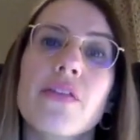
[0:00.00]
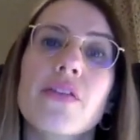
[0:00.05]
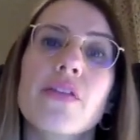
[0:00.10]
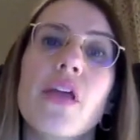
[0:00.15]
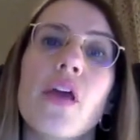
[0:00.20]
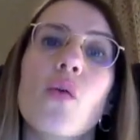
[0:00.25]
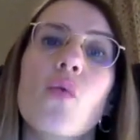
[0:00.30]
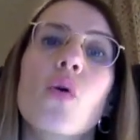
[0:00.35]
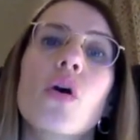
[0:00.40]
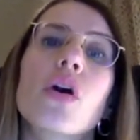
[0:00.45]

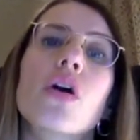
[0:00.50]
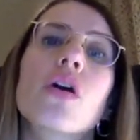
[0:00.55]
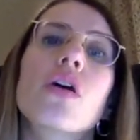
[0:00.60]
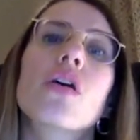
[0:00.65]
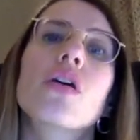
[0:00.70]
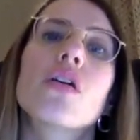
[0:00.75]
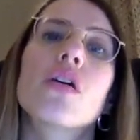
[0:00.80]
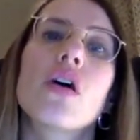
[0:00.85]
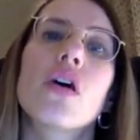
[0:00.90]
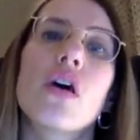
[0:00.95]
They
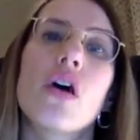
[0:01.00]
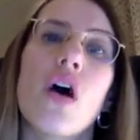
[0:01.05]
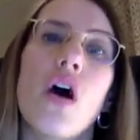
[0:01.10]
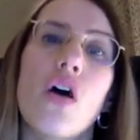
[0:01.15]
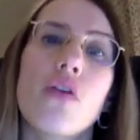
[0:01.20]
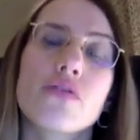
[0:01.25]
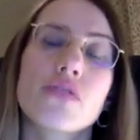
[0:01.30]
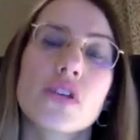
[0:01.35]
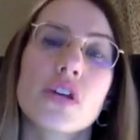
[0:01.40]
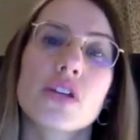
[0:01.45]
were
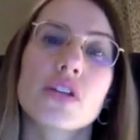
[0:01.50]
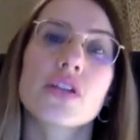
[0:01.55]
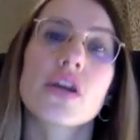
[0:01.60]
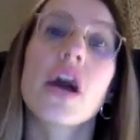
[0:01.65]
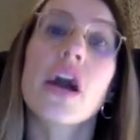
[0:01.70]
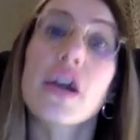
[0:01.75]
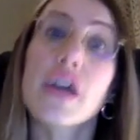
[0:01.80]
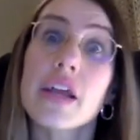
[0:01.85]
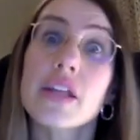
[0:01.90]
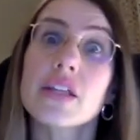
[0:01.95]
often
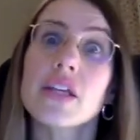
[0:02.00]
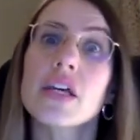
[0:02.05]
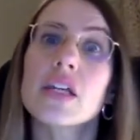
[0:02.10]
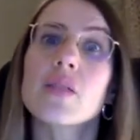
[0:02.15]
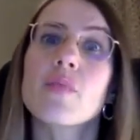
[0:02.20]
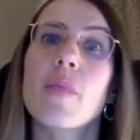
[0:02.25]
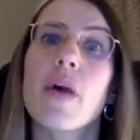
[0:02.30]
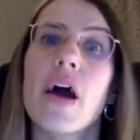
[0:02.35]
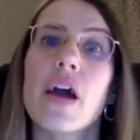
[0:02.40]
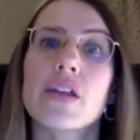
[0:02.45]

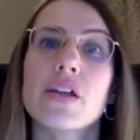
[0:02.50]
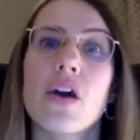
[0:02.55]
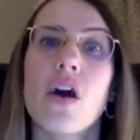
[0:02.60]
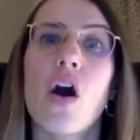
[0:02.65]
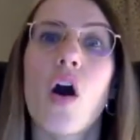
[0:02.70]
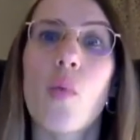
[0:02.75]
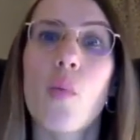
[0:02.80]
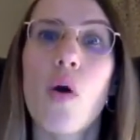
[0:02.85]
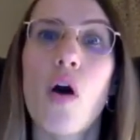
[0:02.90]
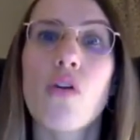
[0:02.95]
targeted by the
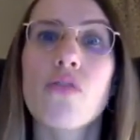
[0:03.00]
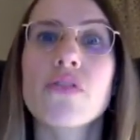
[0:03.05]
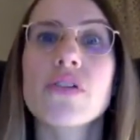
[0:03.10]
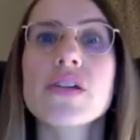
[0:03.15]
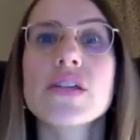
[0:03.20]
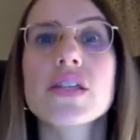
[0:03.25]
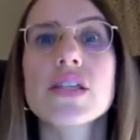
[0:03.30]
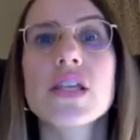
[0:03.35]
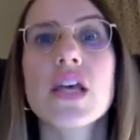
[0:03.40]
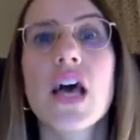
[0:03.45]
Home
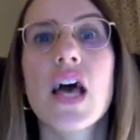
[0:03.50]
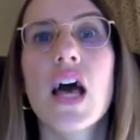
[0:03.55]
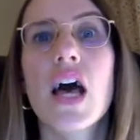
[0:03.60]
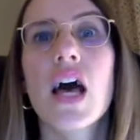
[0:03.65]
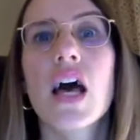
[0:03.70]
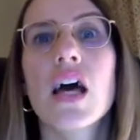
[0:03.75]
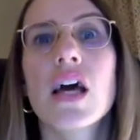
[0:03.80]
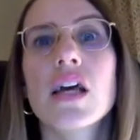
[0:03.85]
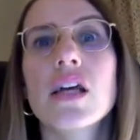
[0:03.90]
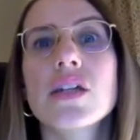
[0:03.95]
Office
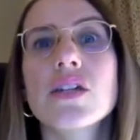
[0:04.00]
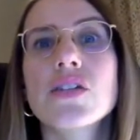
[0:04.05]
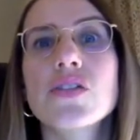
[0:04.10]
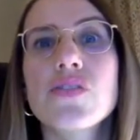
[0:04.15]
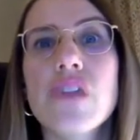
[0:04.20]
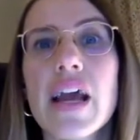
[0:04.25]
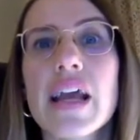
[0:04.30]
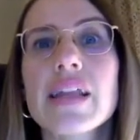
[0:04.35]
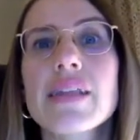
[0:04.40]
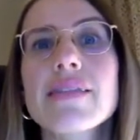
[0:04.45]
in
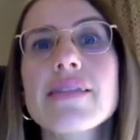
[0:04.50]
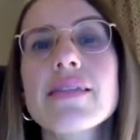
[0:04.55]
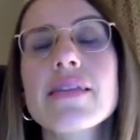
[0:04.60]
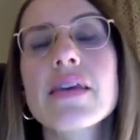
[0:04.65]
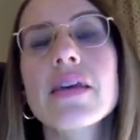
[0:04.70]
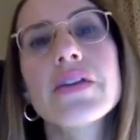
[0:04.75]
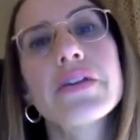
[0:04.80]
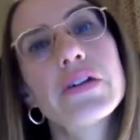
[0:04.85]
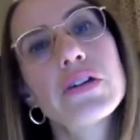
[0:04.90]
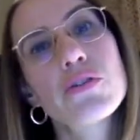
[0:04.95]
raids
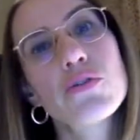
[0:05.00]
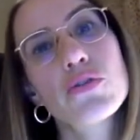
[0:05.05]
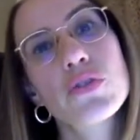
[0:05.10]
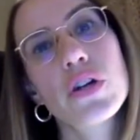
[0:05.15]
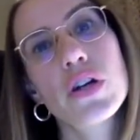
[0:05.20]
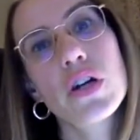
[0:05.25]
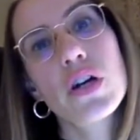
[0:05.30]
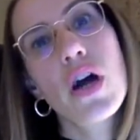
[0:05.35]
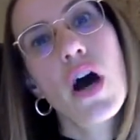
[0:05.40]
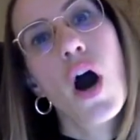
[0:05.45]
either to
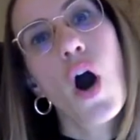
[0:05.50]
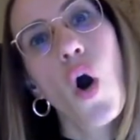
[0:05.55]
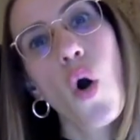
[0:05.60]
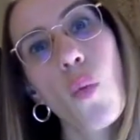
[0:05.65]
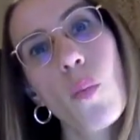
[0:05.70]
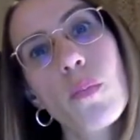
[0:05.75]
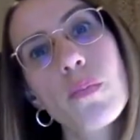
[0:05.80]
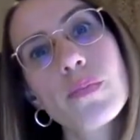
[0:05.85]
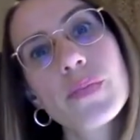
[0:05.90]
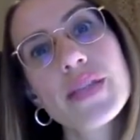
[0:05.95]
their
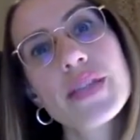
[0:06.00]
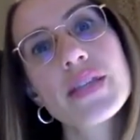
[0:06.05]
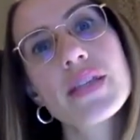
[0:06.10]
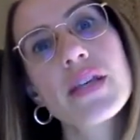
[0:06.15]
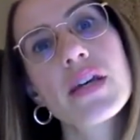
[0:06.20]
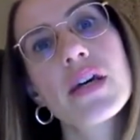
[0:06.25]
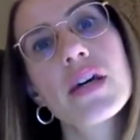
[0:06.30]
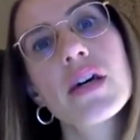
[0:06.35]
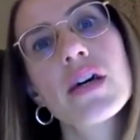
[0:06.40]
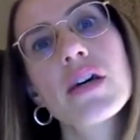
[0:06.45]
homes
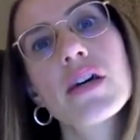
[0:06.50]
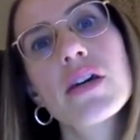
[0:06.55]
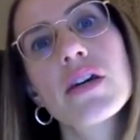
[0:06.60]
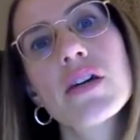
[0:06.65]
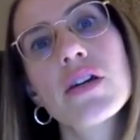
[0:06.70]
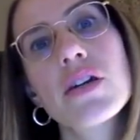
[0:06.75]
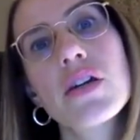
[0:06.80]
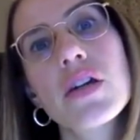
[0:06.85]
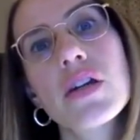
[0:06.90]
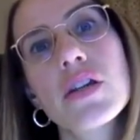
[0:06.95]

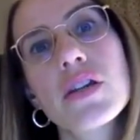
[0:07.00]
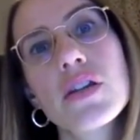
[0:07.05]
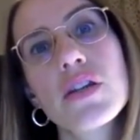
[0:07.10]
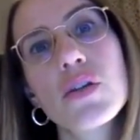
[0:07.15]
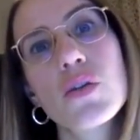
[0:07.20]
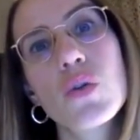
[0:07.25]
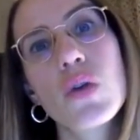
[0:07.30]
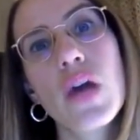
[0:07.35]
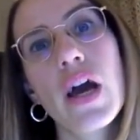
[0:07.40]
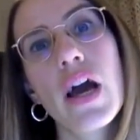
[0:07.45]
here in
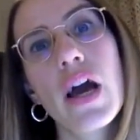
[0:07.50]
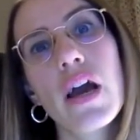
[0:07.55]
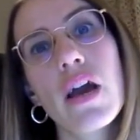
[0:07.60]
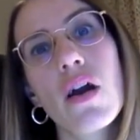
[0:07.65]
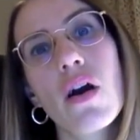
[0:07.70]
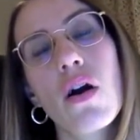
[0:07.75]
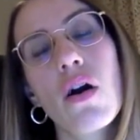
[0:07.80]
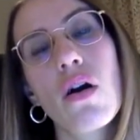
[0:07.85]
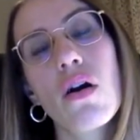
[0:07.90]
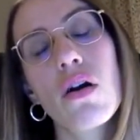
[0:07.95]
the
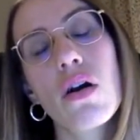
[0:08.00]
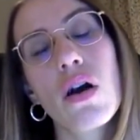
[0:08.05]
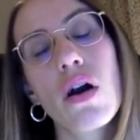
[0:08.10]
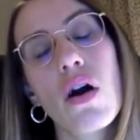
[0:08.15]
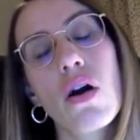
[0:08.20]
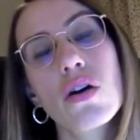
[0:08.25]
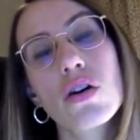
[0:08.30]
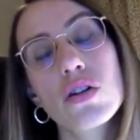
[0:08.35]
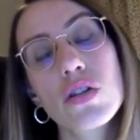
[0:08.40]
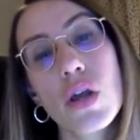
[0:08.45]
UK
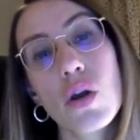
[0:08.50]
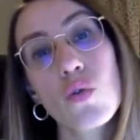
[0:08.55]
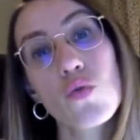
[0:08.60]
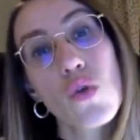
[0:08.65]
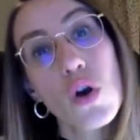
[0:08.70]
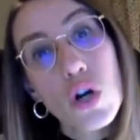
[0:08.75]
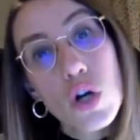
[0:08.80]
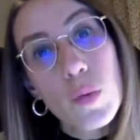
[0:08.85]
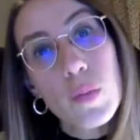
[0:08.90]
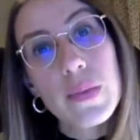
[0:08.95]
or their
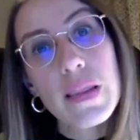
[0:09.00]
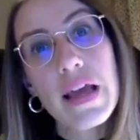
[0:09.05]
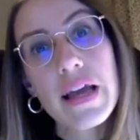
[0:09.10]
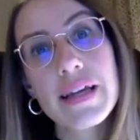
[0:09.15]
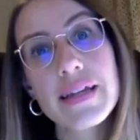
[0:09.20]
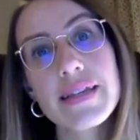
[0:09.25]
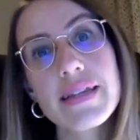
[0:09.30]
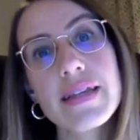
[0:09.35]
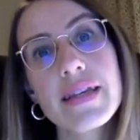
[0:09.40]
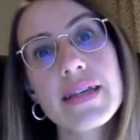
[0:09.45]

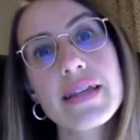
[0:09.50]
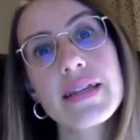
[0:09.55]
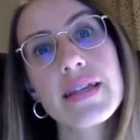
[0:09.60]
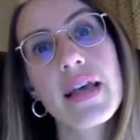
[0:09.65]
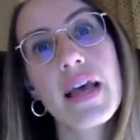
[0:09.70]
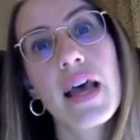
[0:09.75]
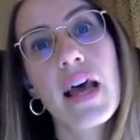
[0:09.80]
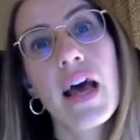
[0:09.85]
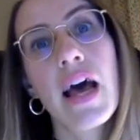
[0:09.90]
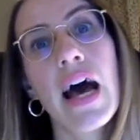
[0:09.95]
workplaces,
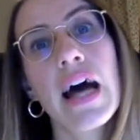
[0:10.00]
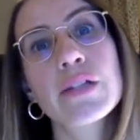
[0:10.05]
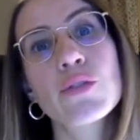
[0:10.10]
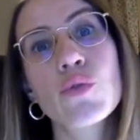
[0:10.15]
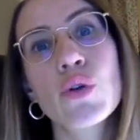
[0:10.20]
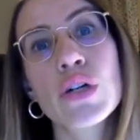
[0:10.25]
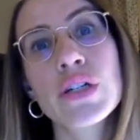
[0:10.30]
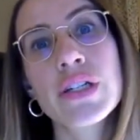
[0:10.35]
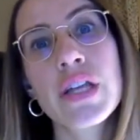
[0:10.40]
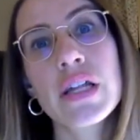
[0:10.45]
and
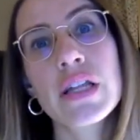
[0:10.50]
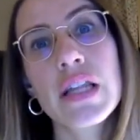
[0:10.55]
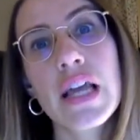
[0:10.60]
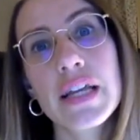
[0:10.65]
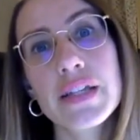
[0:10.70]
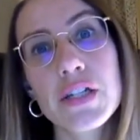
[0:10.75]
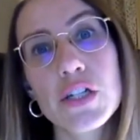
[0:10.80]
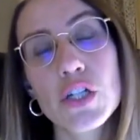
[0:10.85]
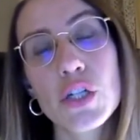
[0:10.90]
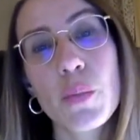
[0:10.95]
were
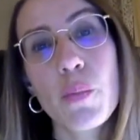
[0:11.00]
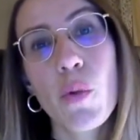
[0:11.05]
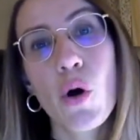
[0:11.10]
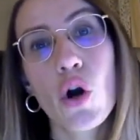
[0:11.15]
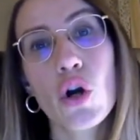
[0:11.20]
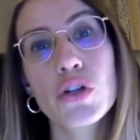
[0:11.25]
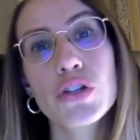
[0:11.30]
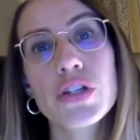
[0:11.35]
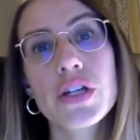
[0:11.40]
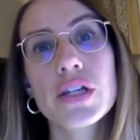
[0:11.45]
later
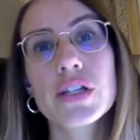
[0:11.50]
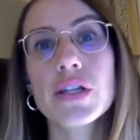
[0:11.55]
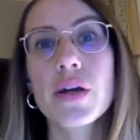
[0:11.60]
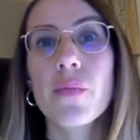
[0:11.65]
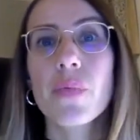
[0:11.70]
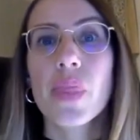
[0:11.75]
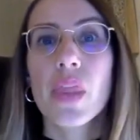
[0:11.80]
deported.